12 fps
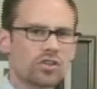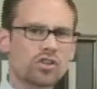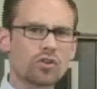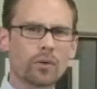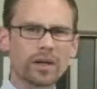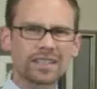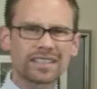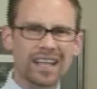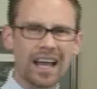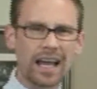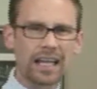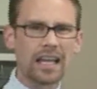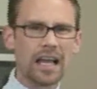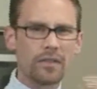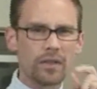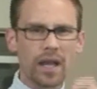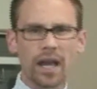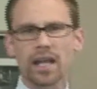The surest sign
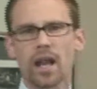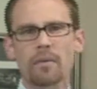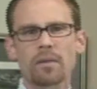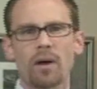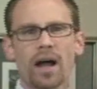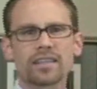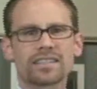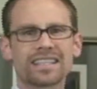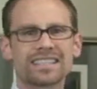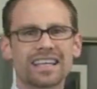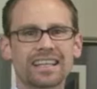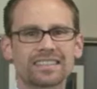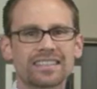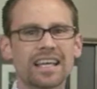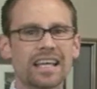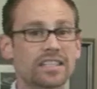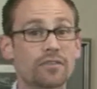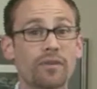that an economic bias exists
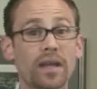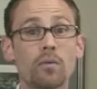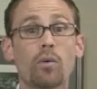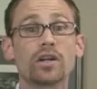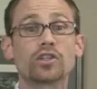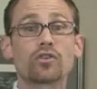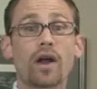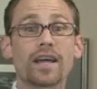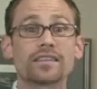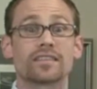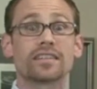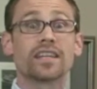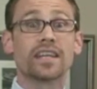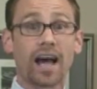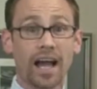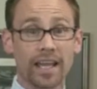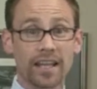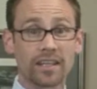is if anyone tries to
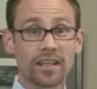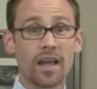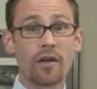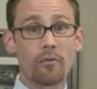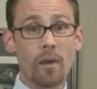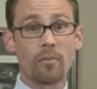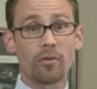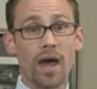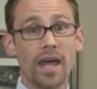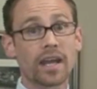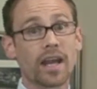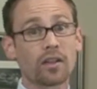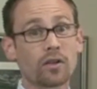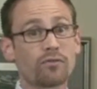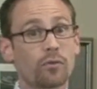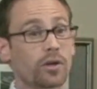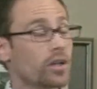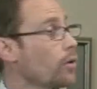deny it. Remember that, and I
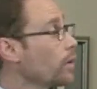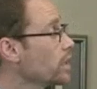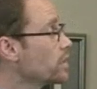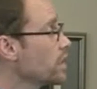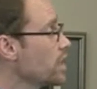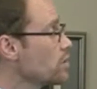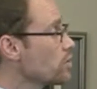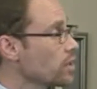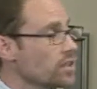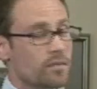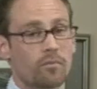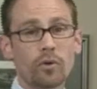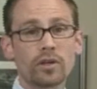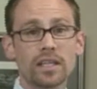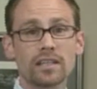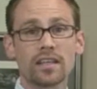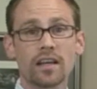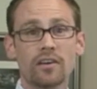look forward to going into each of these in more
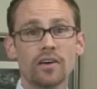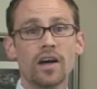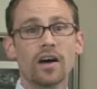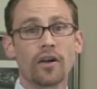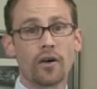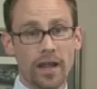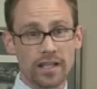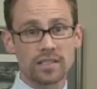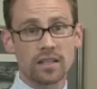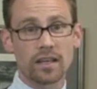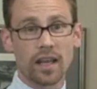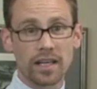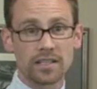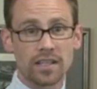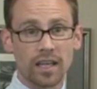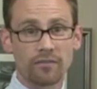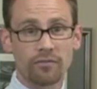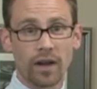detail on our next
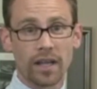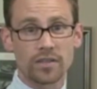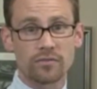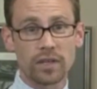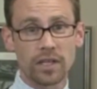90-second finance